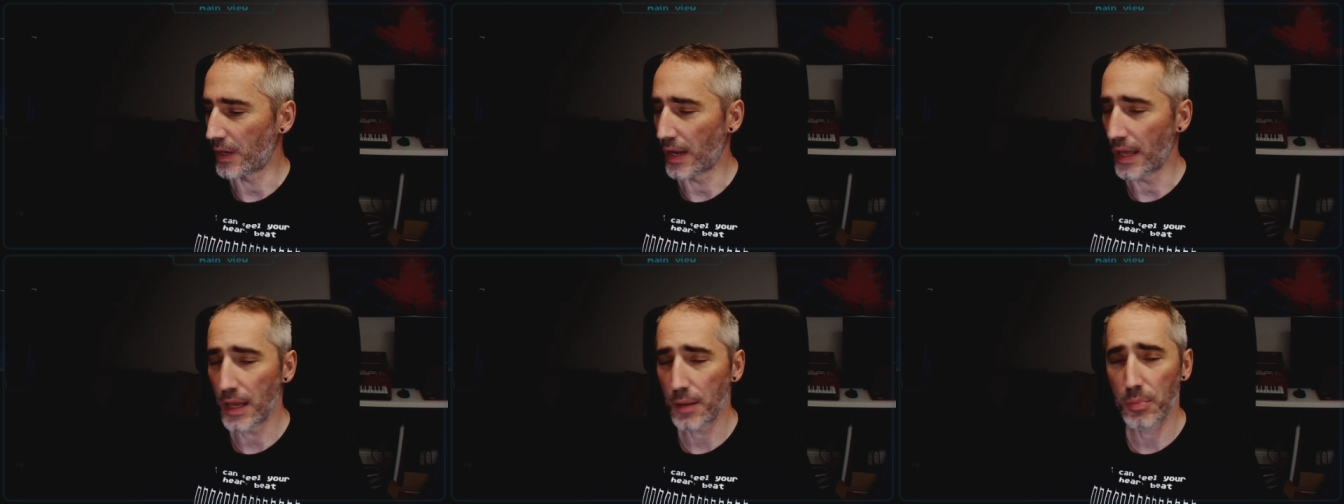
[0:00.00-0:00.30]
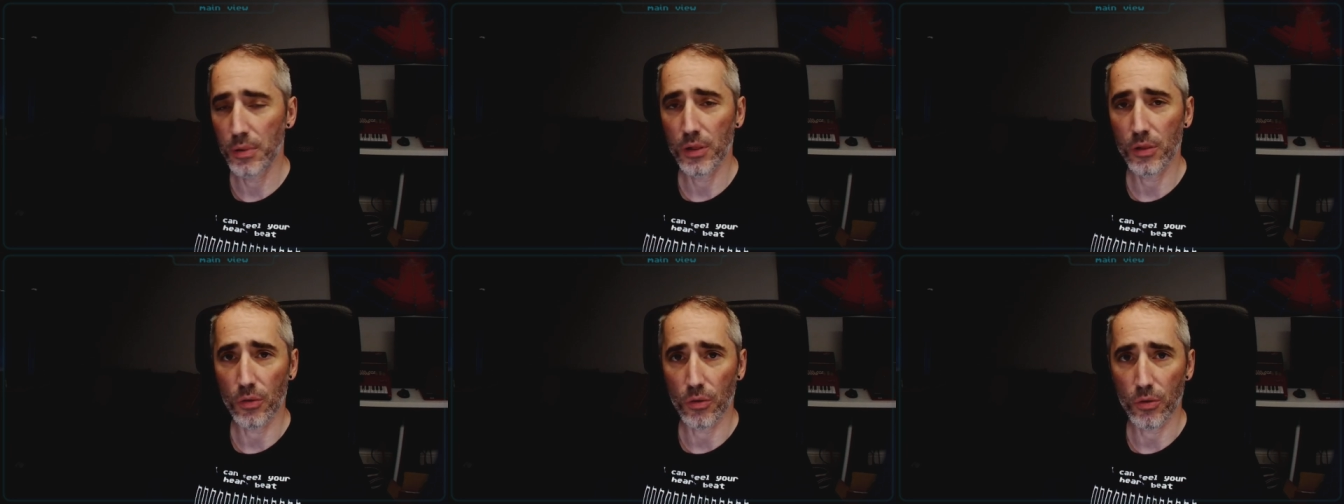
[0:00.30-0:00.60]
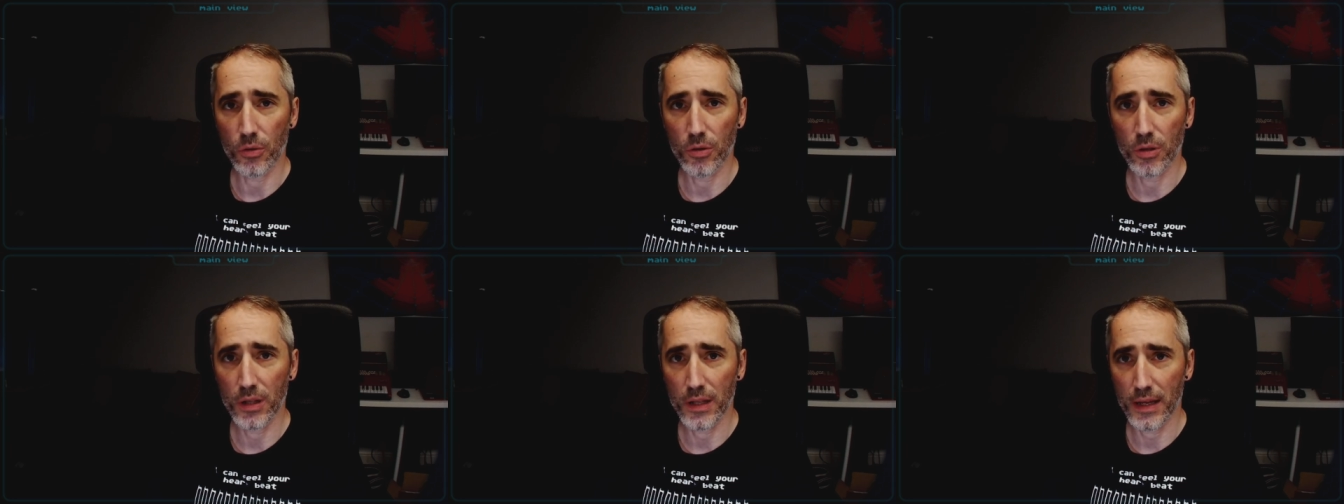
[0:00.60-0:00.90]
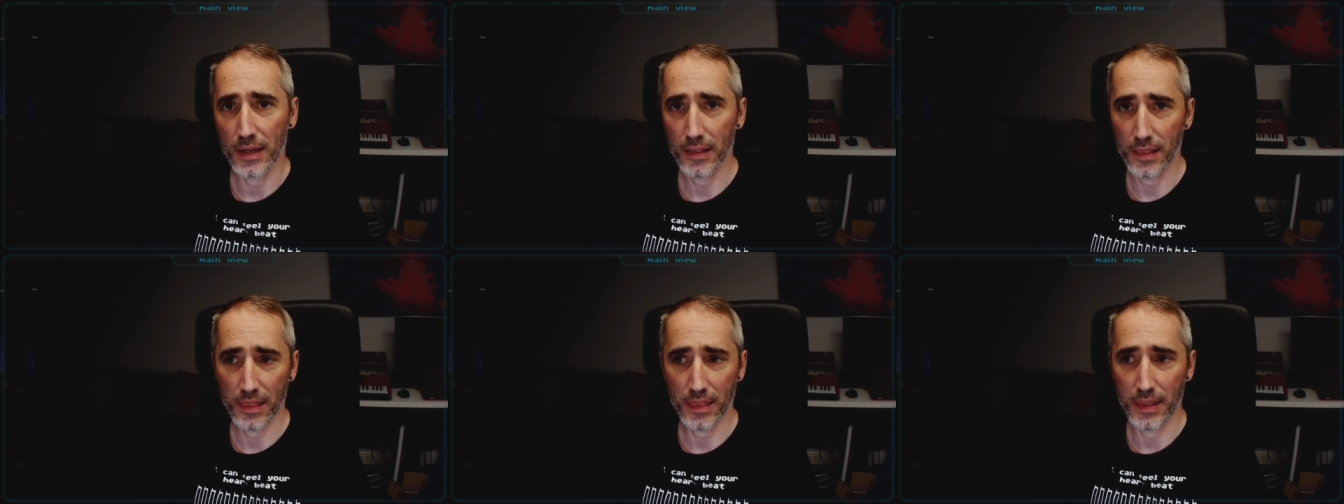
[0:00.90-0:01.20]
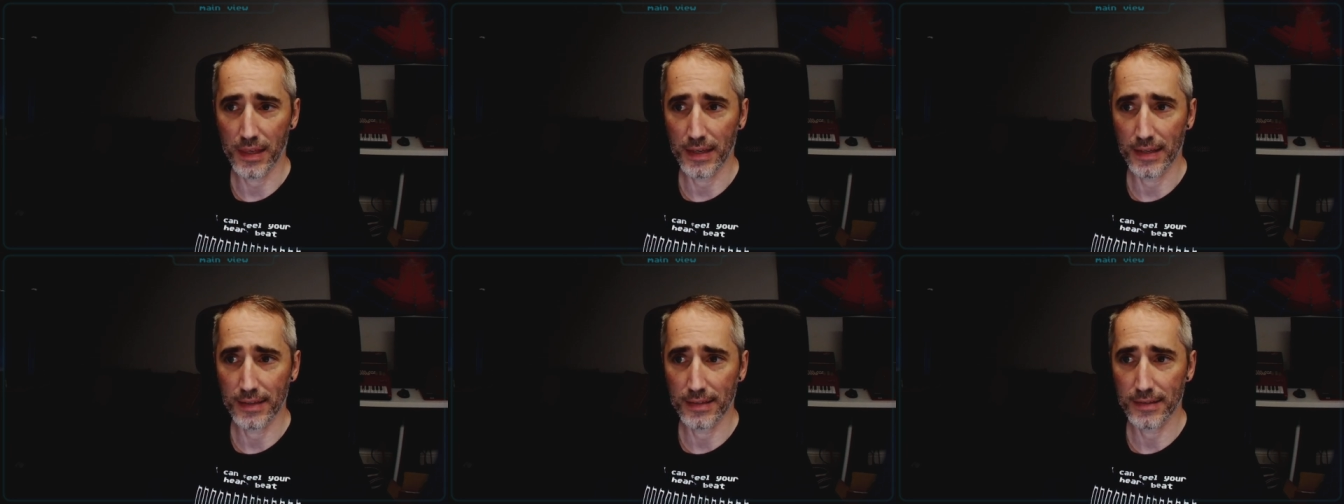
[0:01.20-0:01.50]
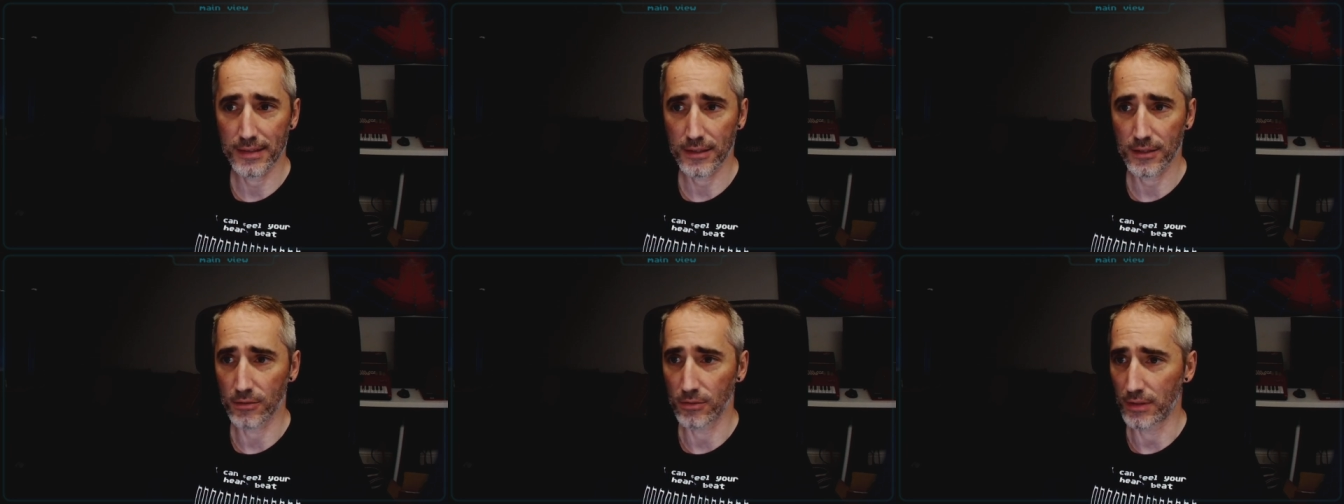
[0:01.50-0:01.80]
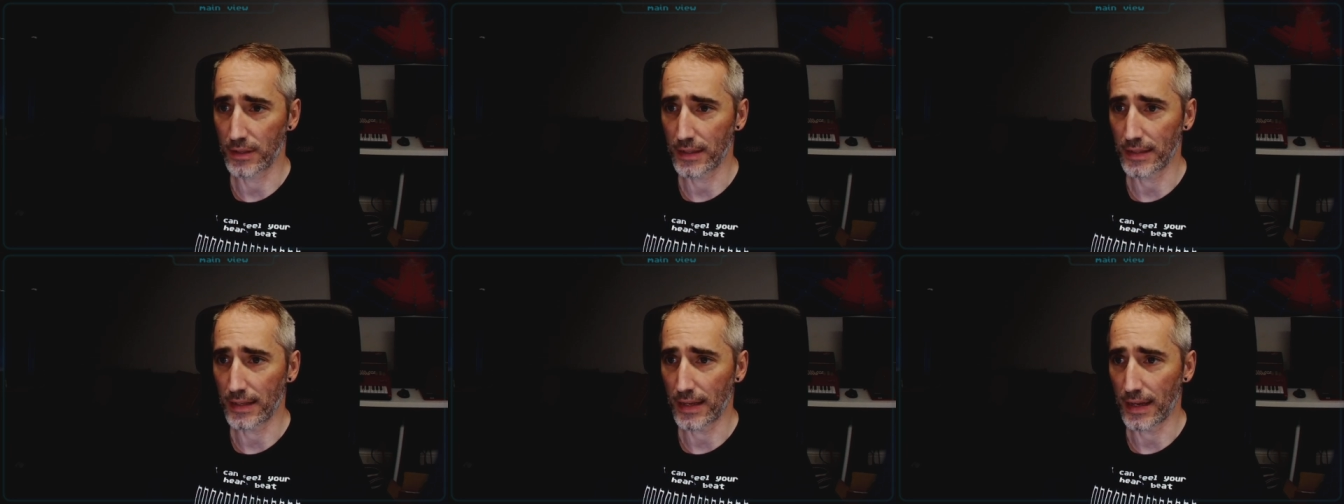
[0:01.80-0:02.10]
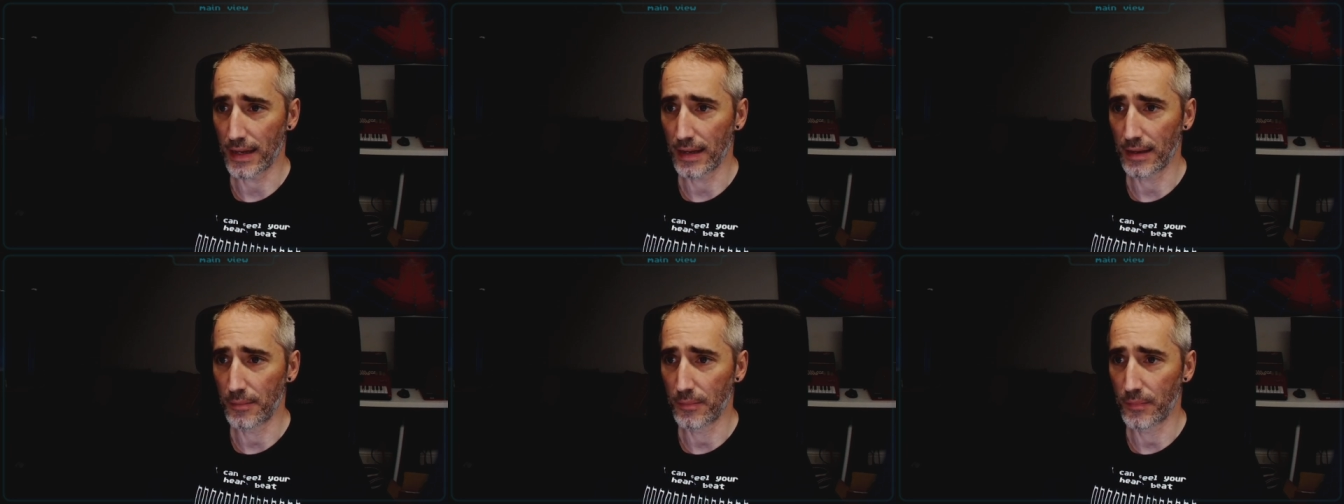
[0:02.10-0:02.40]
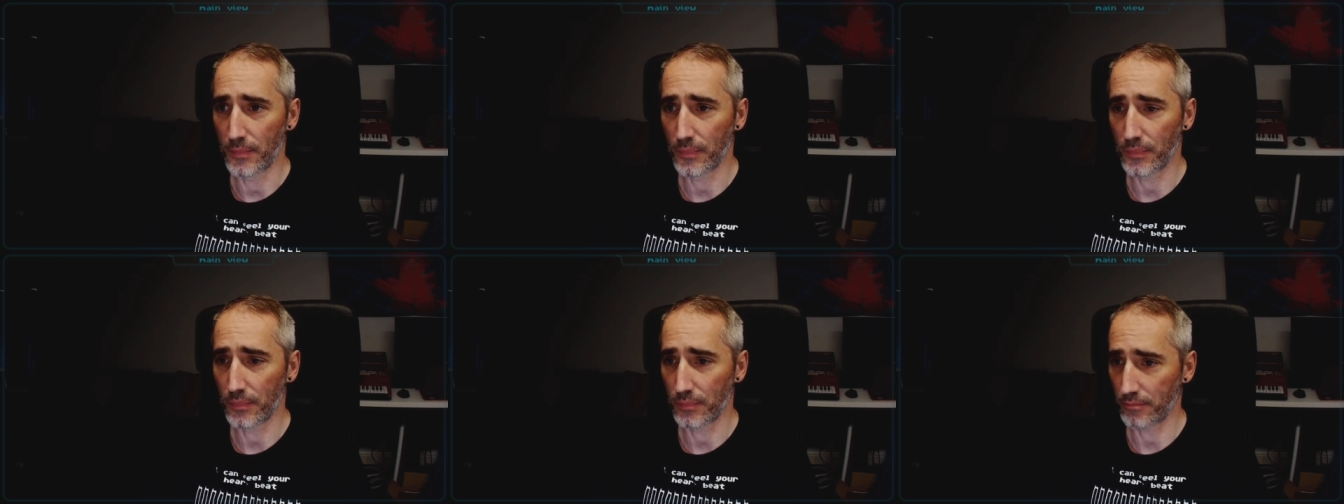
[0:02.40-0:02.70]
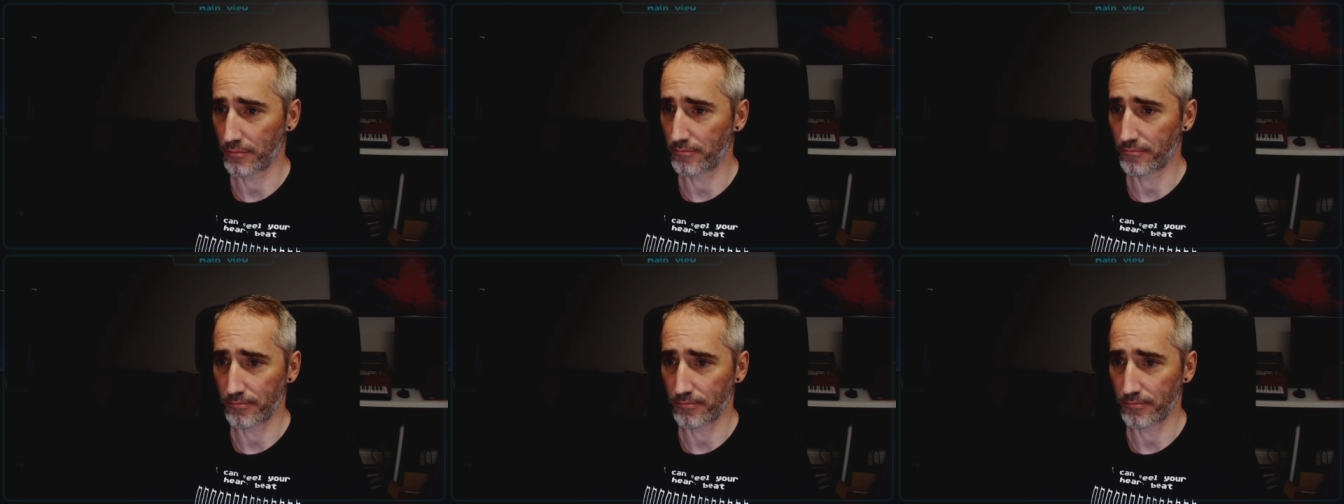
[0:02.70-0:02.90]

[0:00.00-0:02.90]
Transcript: label all that things so that I am